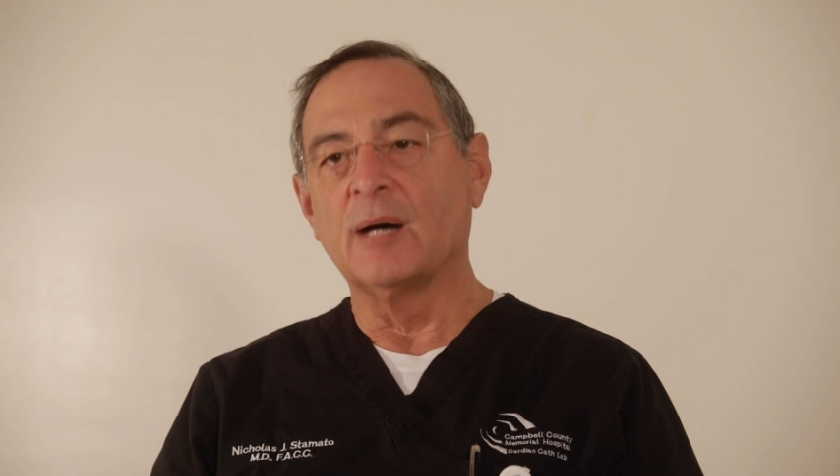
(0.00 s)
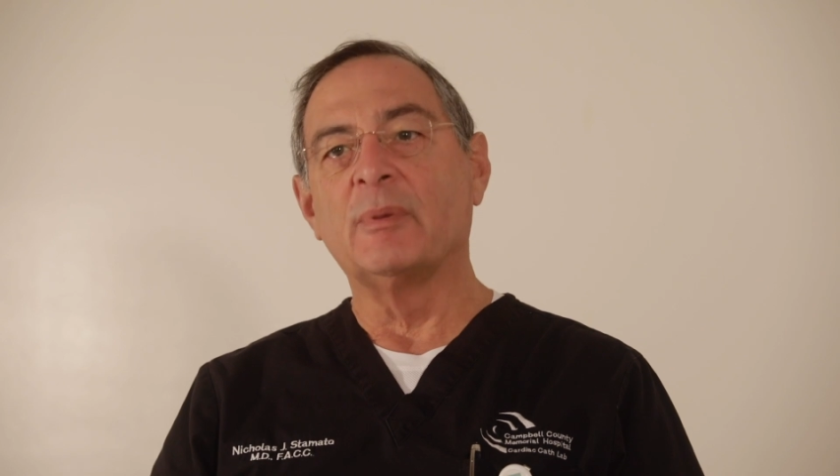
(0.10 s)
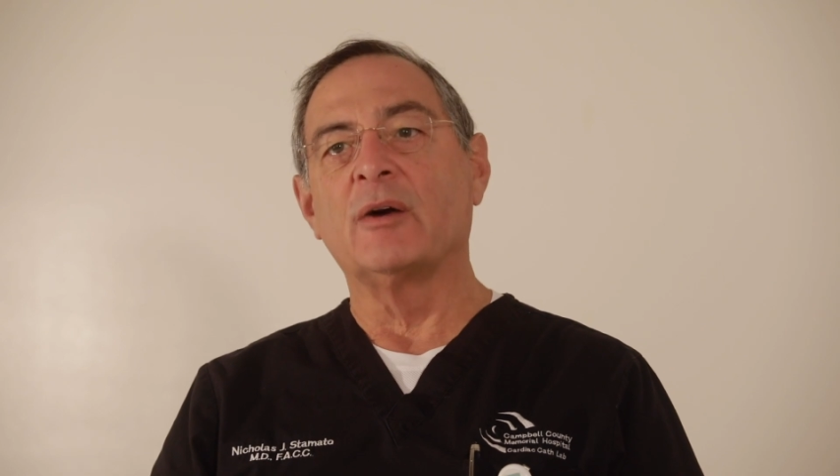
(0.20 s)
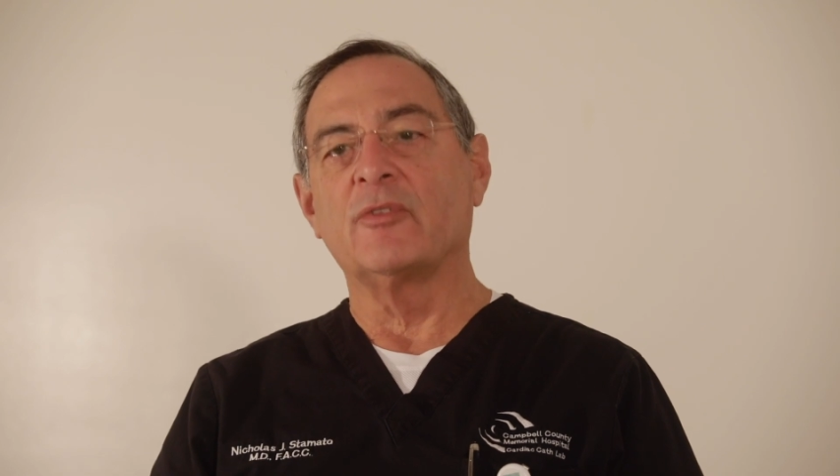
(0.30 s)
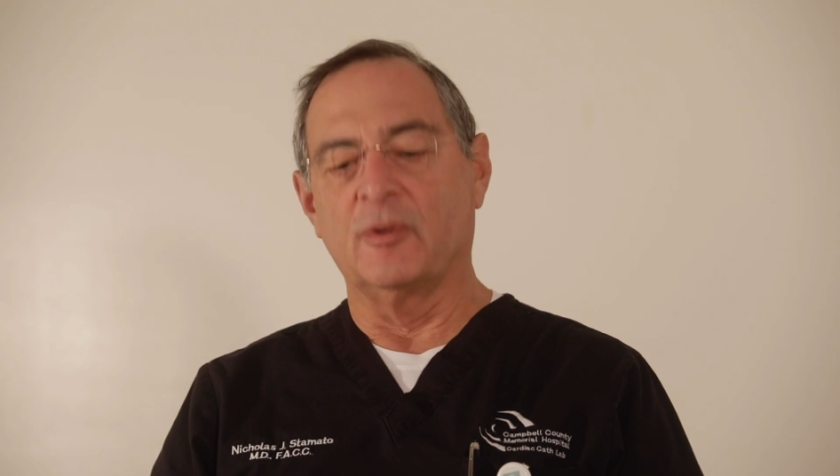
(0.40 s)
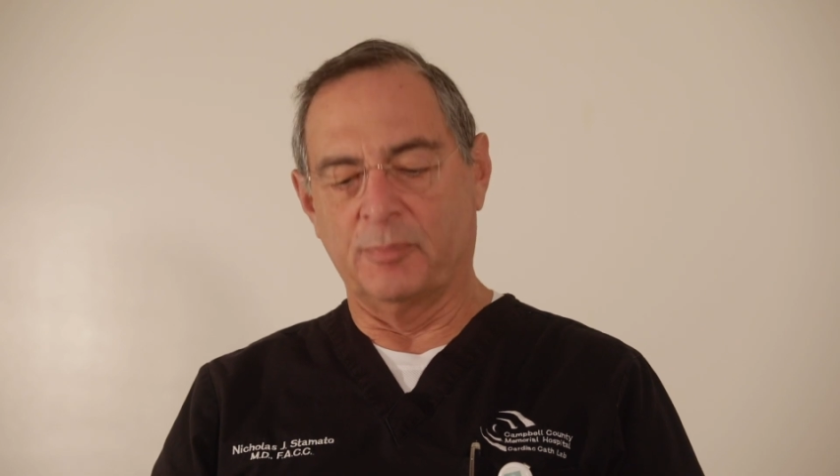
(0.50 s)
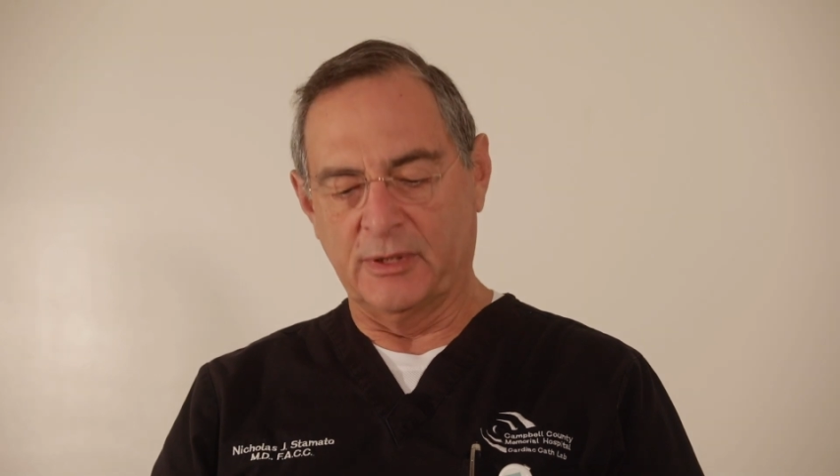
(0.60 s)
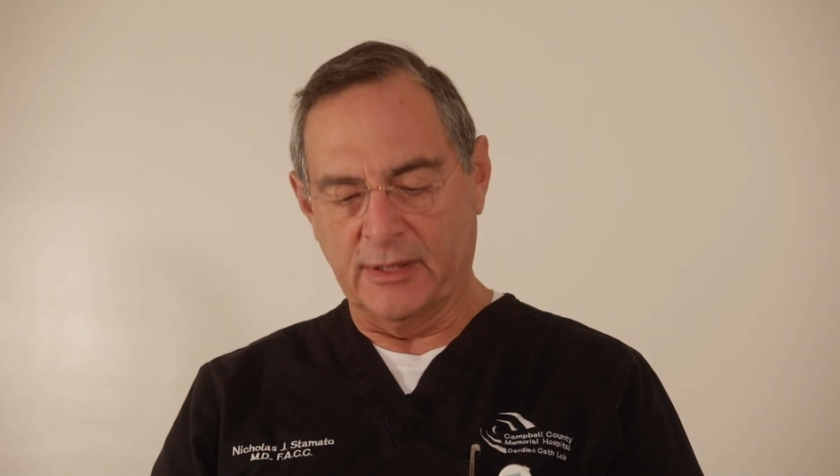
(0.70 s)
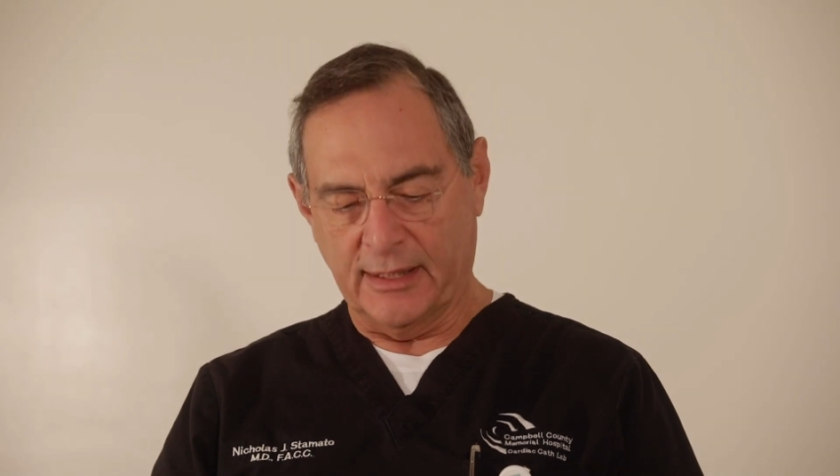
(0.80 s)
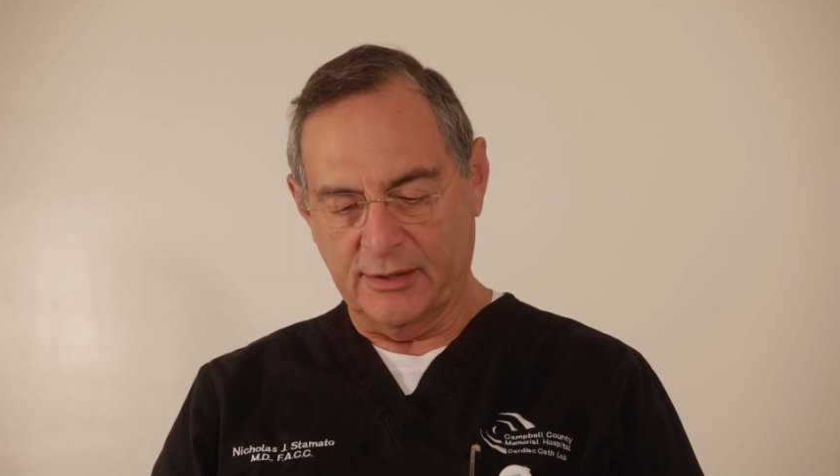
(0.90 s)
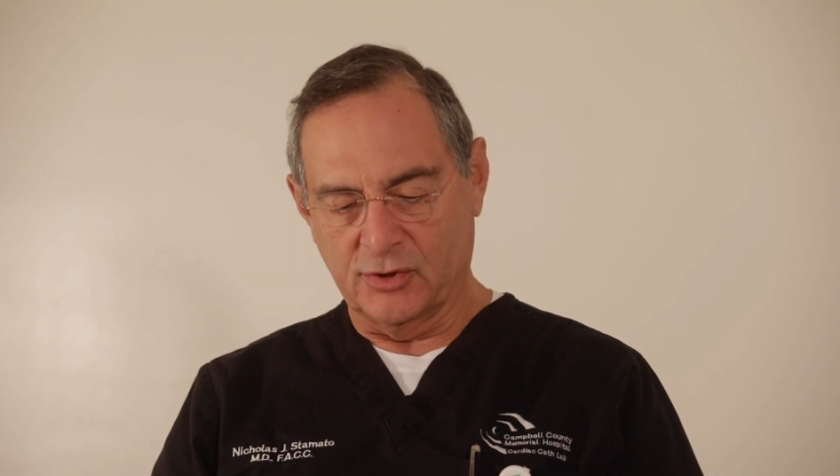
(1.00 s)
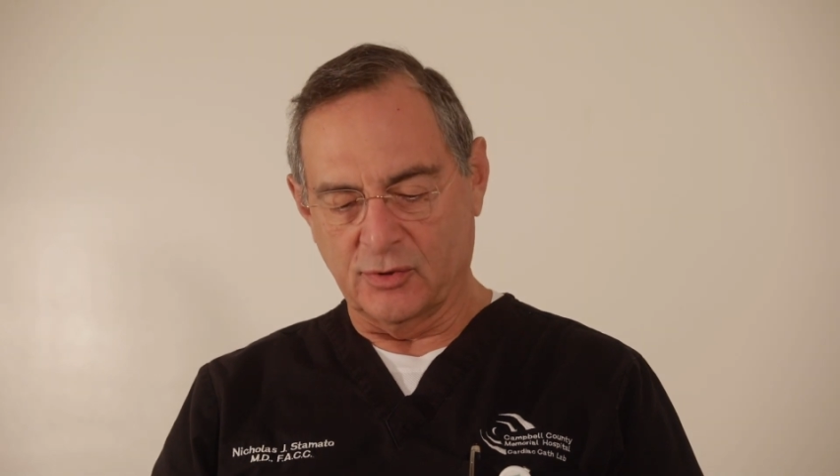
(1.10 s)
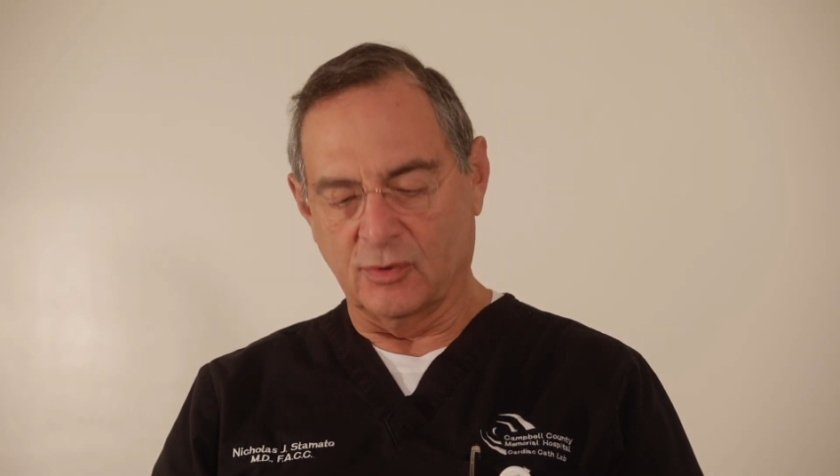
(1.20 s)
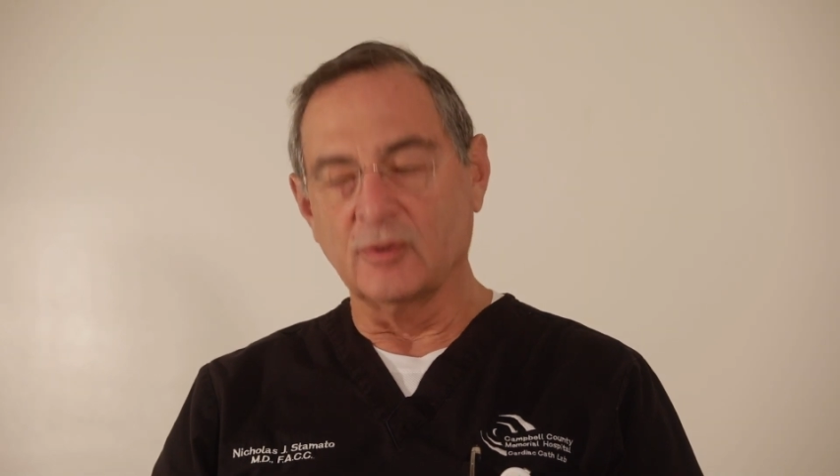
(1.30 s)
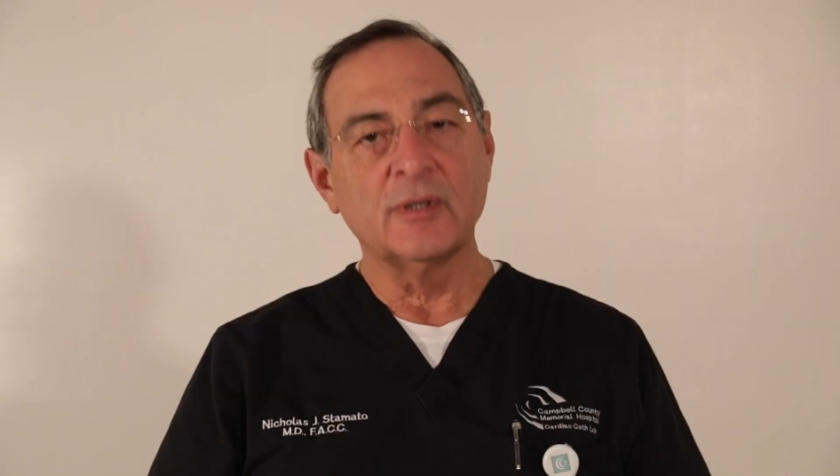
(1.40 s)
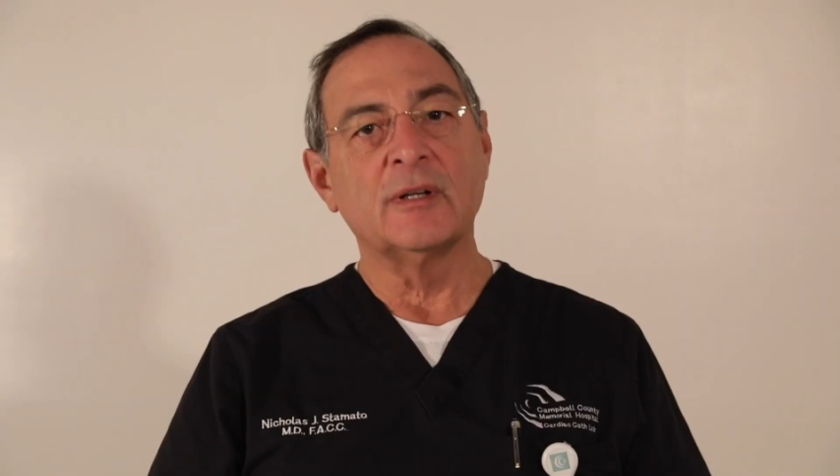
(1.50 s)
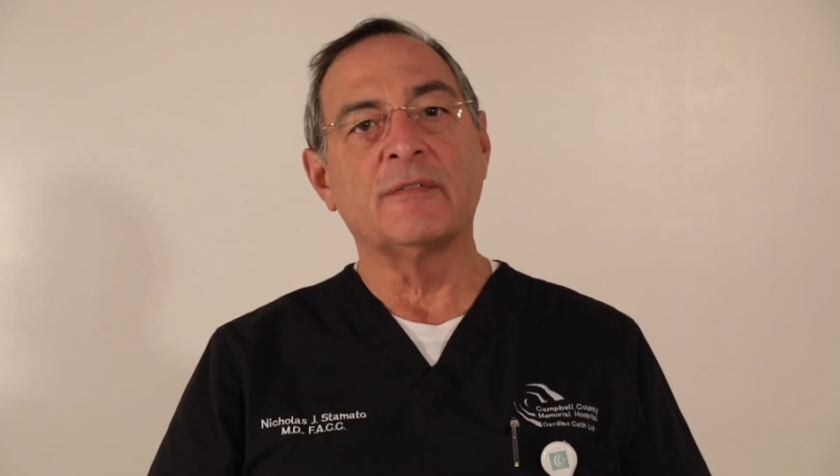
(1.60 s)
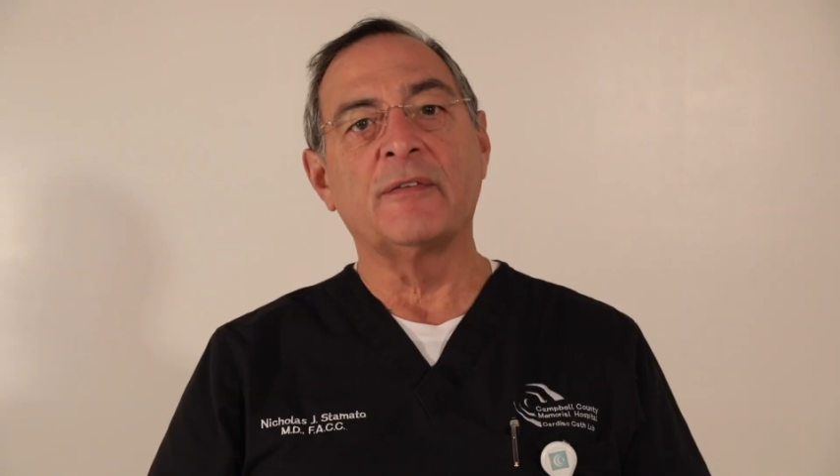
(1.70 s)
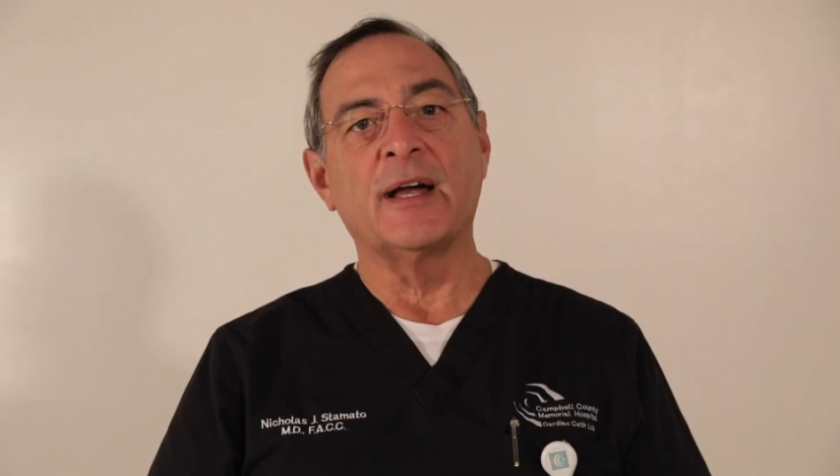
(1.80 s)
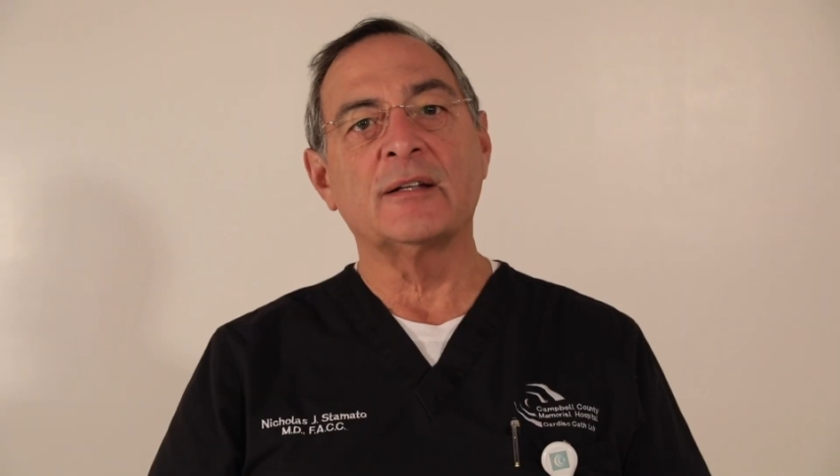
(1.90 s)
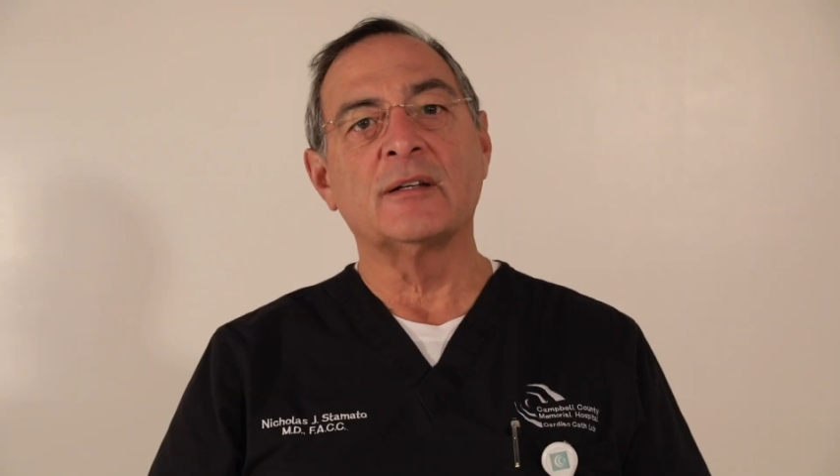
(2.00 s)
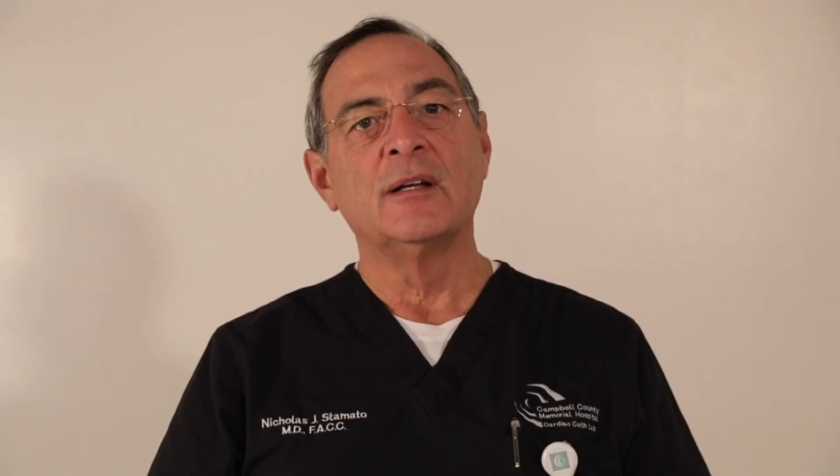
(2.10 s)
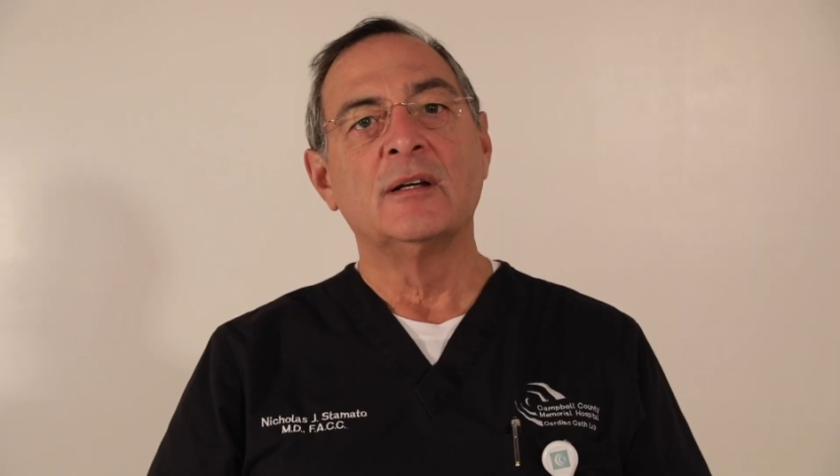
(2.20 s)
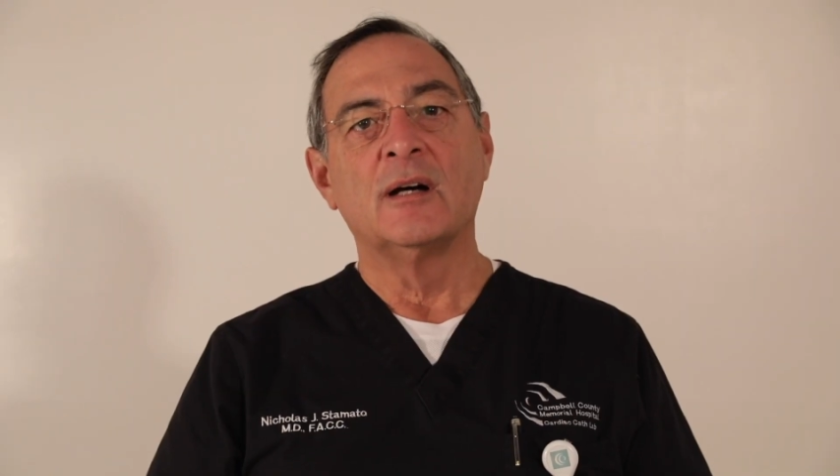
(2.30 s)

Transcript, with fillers: about the potential effect